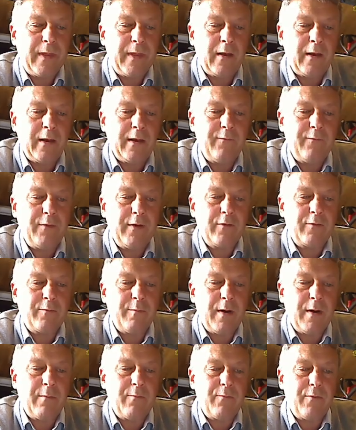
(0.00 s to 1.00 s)
Olivia's
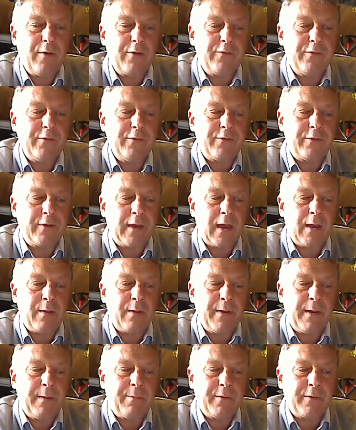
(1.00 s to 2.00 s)
mum rushes to get
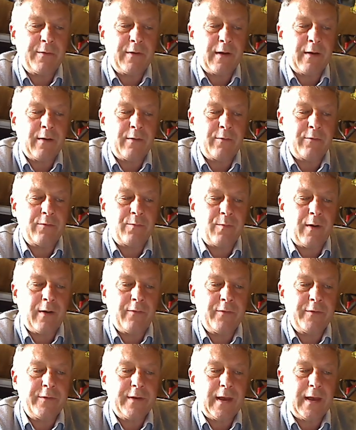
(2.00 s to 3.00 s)
paper towels while
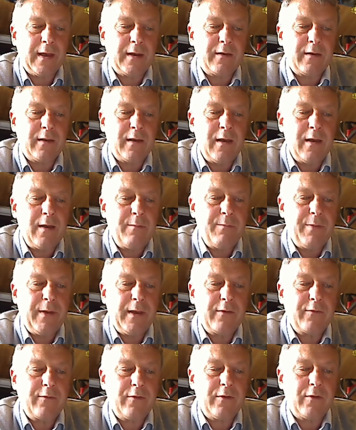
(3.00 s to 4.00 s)
the dad
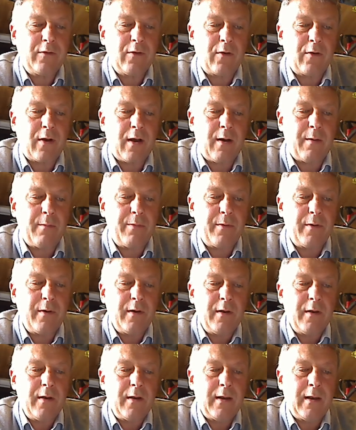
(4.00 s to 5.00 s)
picks the dog up
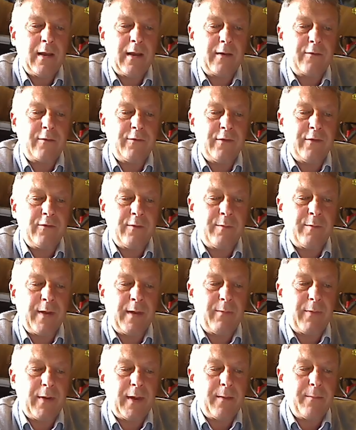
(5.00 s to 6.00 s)
like she's a
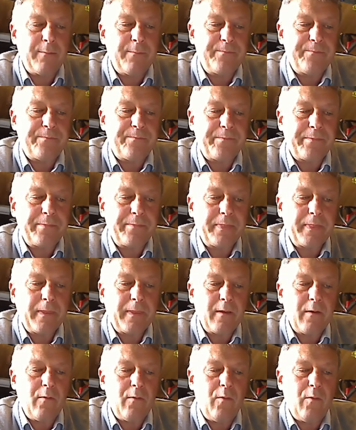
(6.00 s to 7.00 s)
baby.
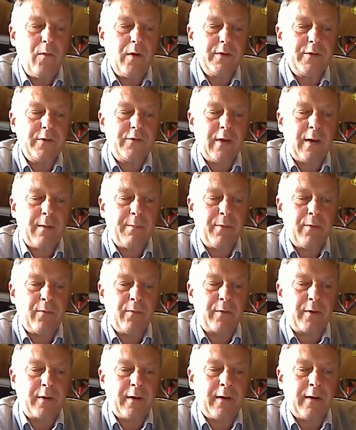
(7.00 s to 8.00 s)
What's up,
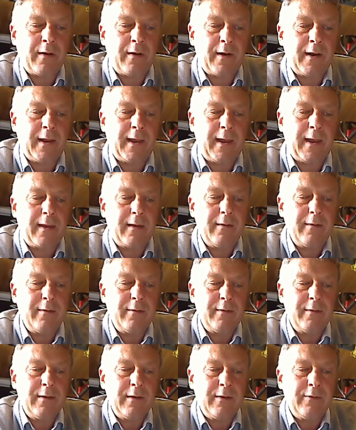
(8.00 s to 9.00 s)
old girlie?
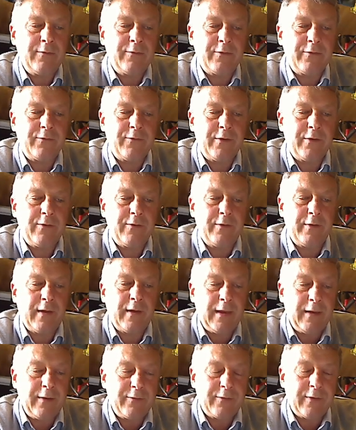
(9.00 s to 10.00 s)
He, she,
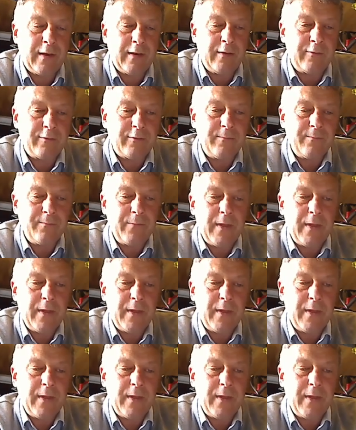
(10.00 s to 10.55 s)
he says,